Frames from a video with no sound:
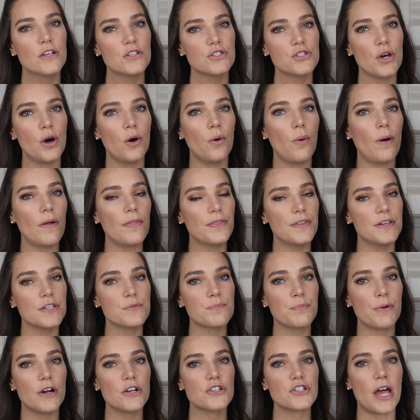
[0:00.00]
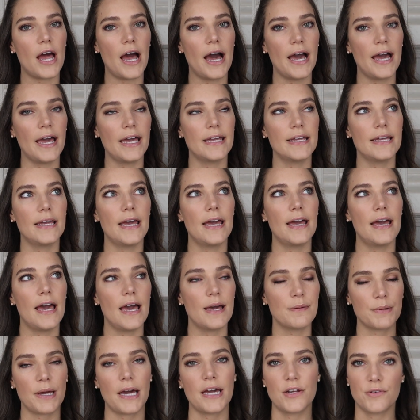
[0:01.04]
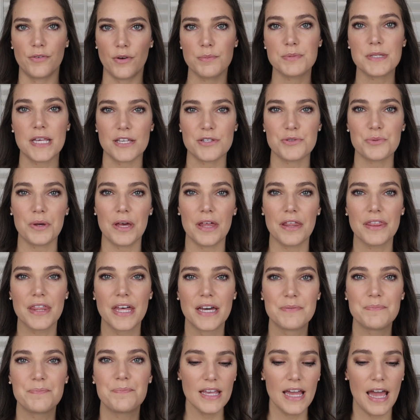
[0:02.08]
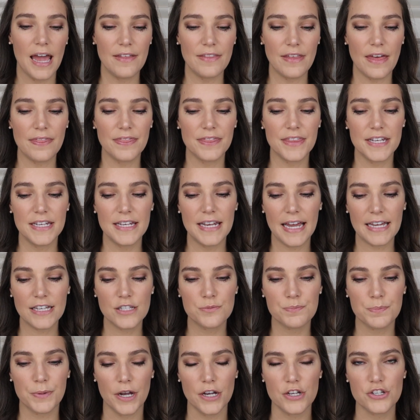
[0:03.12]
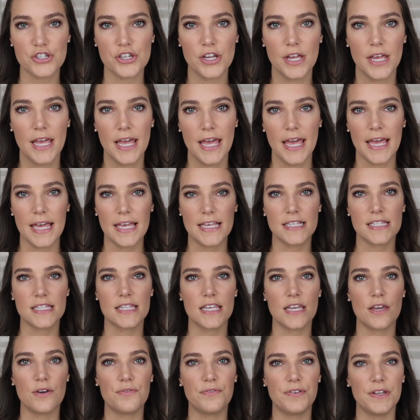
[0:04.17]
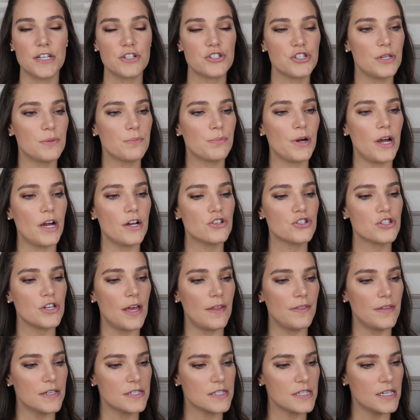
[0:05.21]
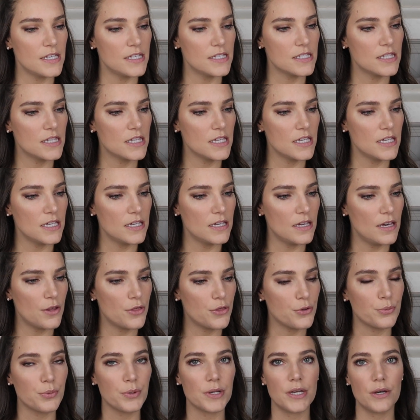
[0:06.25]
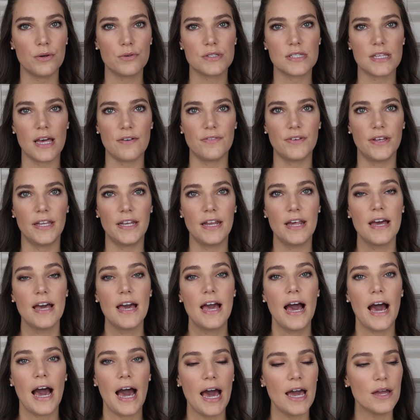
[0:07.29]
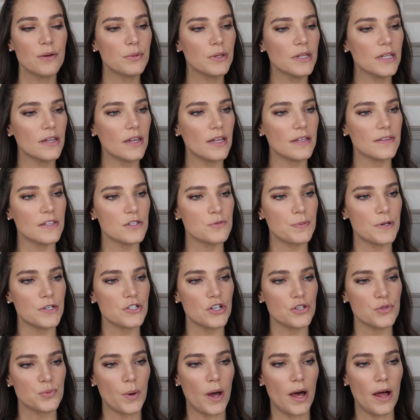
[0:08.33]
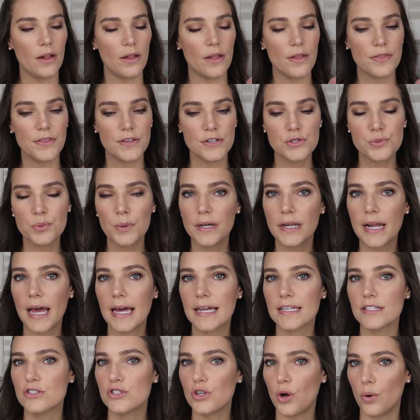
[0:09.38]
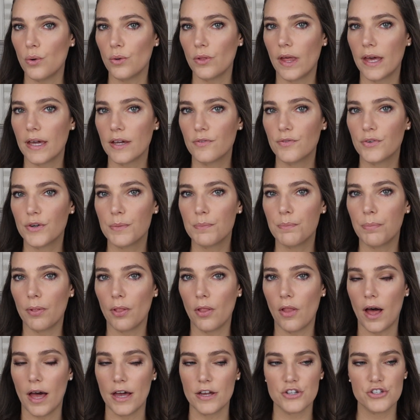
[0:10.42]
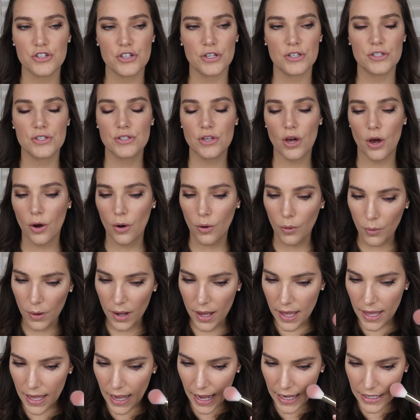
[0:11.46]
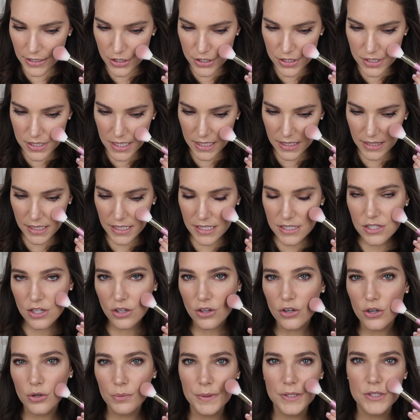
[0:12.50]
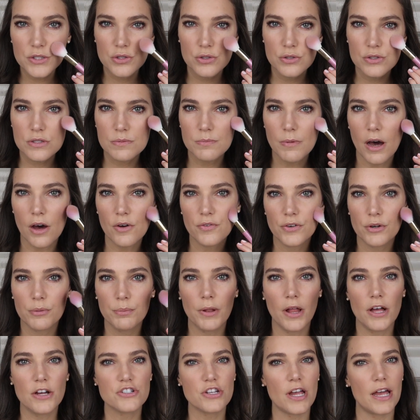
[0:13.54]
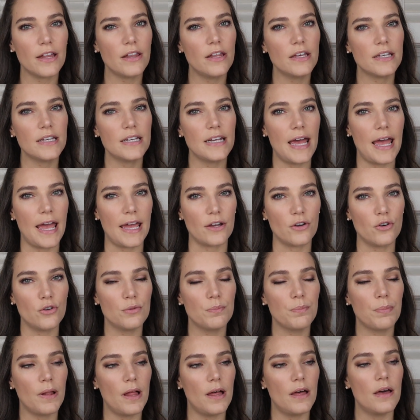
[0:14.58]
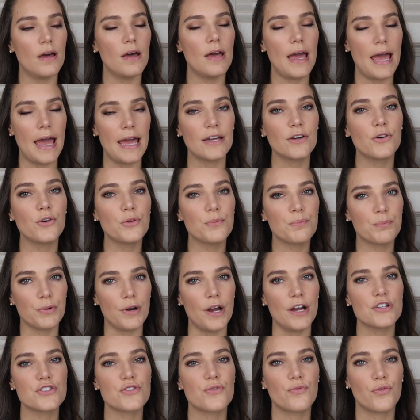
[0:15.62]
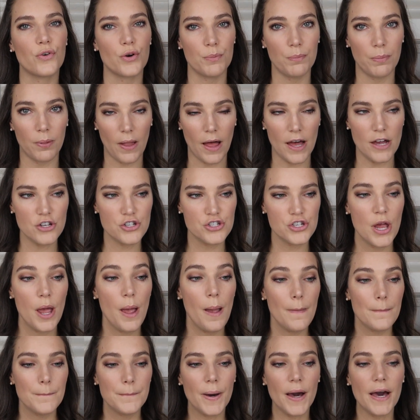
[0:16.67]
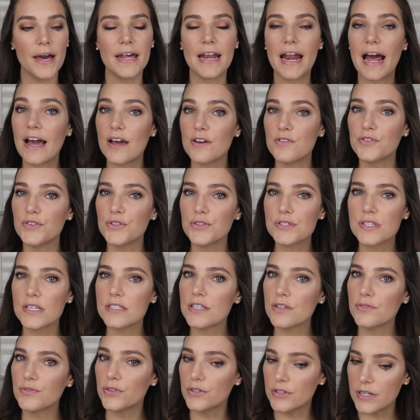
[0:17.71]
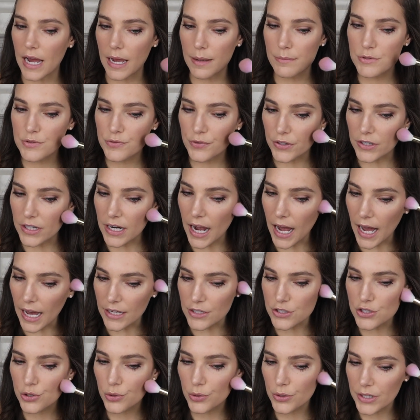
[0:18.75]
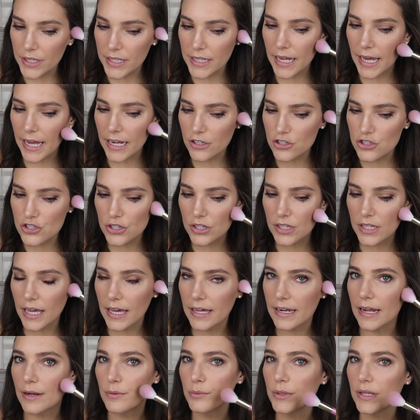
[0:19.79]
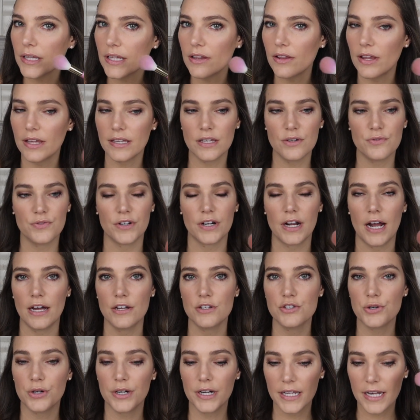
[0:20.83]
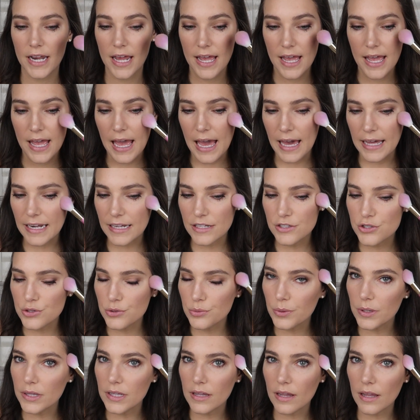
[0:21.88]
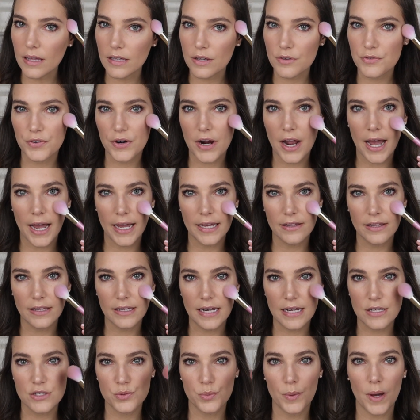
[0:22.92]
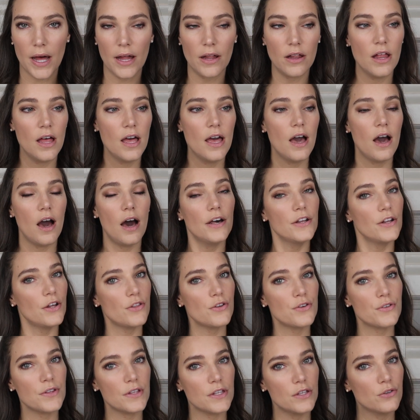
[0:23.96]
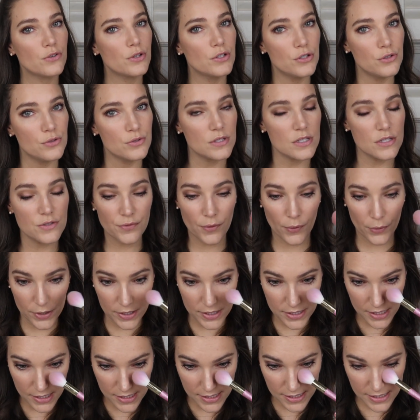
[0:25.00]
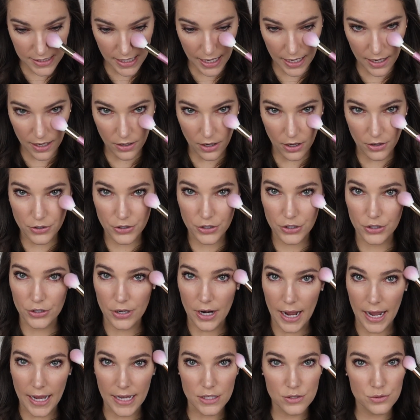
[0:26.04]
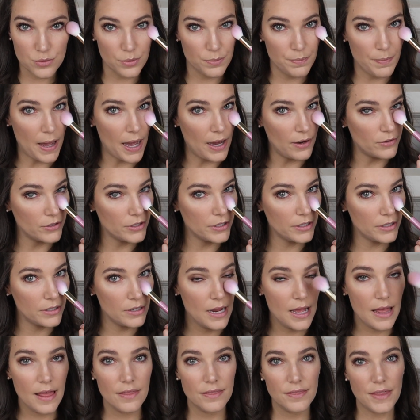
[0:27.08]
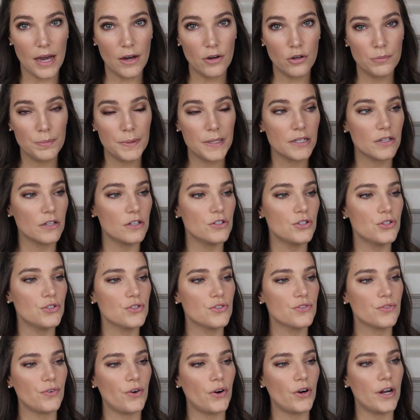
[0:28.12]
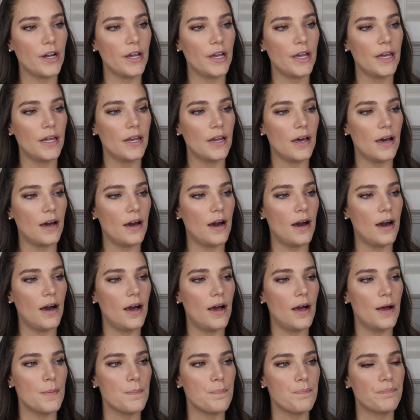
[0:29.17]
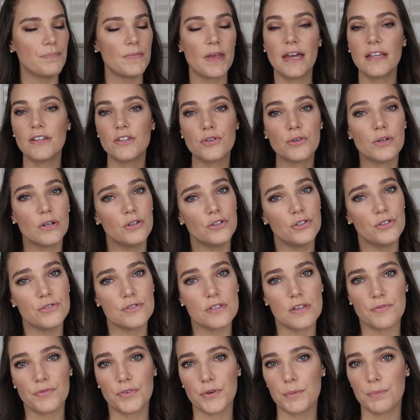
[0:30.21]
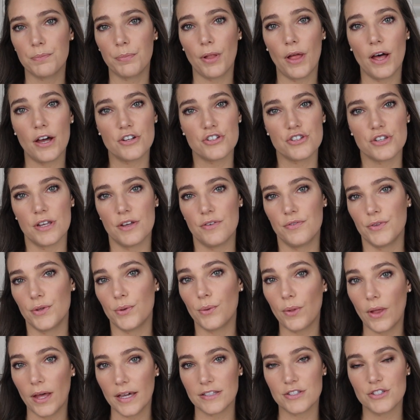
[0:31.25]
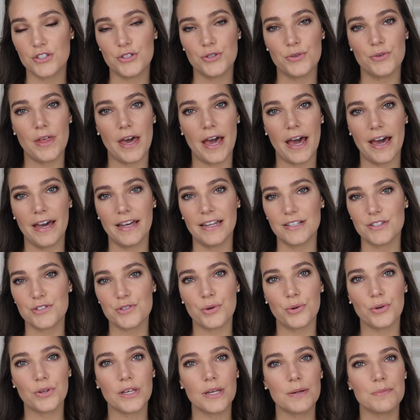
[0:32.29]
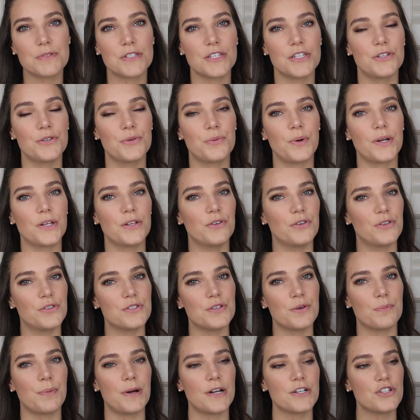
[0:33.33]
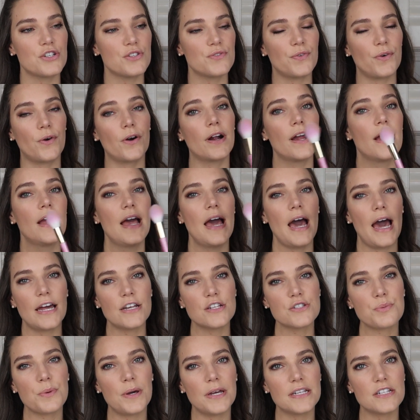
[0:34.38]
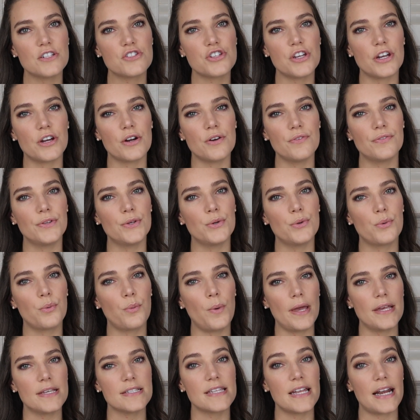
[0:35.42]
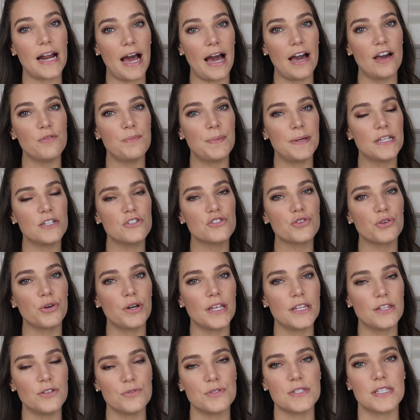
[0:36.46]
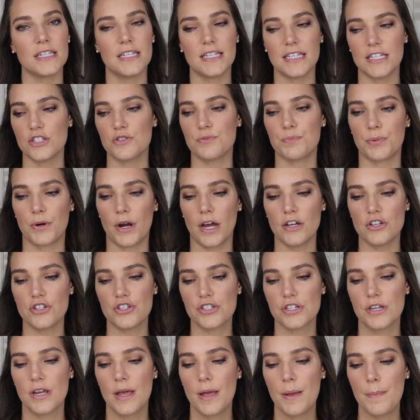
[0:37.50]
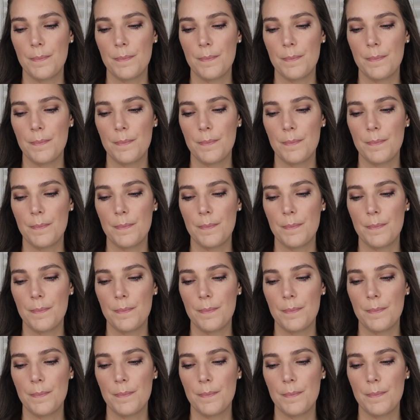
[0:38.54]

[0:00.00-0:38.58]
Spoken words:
So this brush I am kind of obsessed with. And then the next brush is the finishing brush, and this is the 307. I really like this brush as well. This one I don't like for blush, so I just think that it's a little bit too small for blush. I like an angled brush for blush, but I've used this a few times for contouring actually, and I really like it for contouring, and I do really like it for highlight as well. Another thing you could use this for is to set under your eyes with powder. That would be a good use for it. And you could use it for blush if you like to do that. It's totally up to you what you use your brushes for. I just wanted to share a few ways that I've been enjoying using each brush.